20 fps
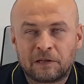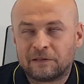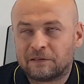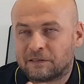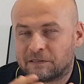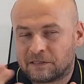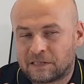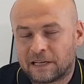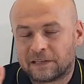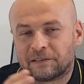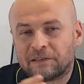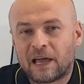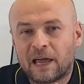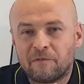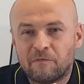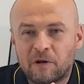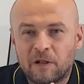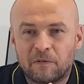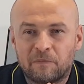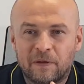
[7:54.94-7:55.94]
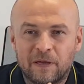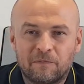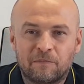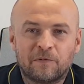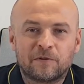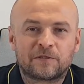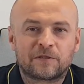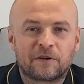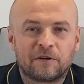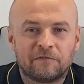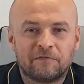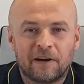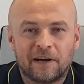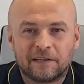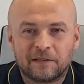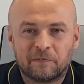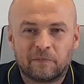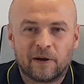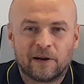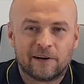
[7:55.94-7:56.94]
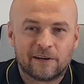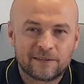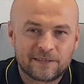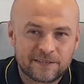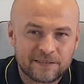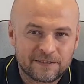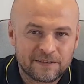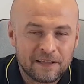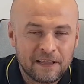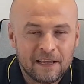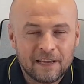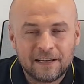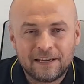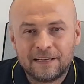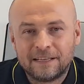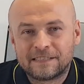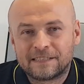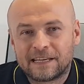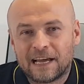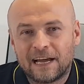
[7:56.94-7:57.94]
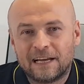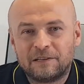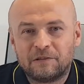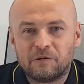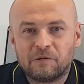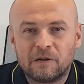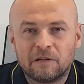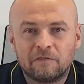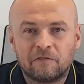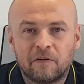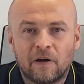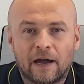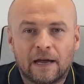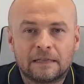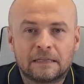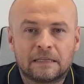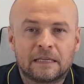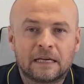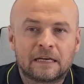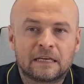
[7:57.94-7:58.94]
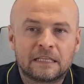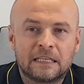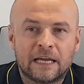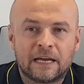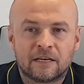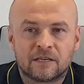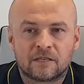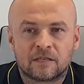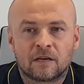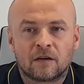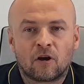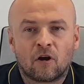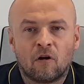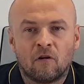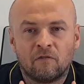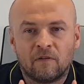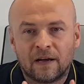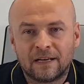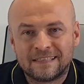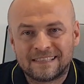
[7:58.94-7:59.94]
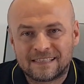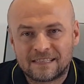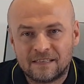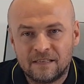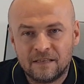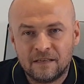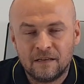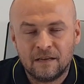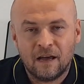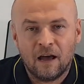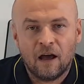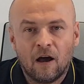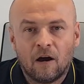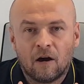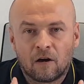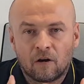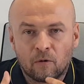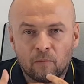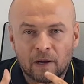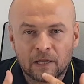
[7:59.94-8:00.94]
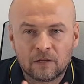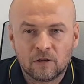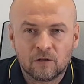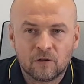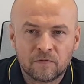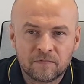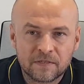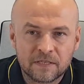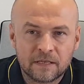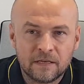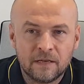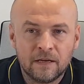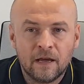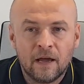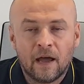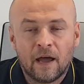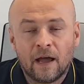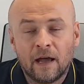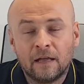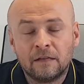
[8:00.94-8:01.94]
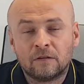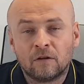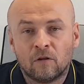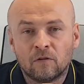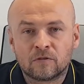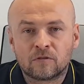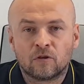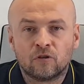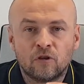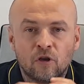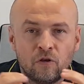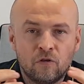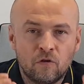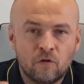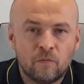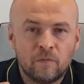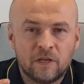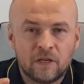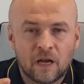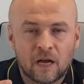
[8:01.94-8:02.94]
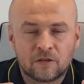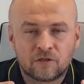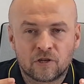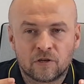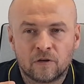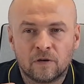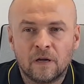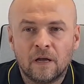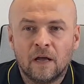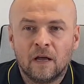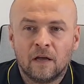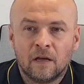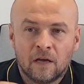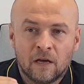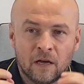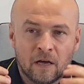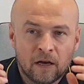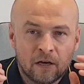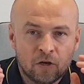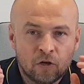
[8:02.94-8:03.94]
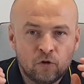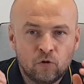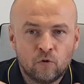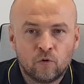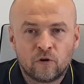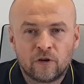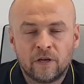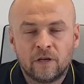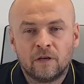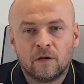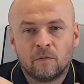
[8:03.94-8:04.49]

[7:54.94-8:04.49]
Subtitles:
set name will be Muscovite Bears. Inside you will find the Kneź Kowański, Romadonowski, and also the new miniature Yuri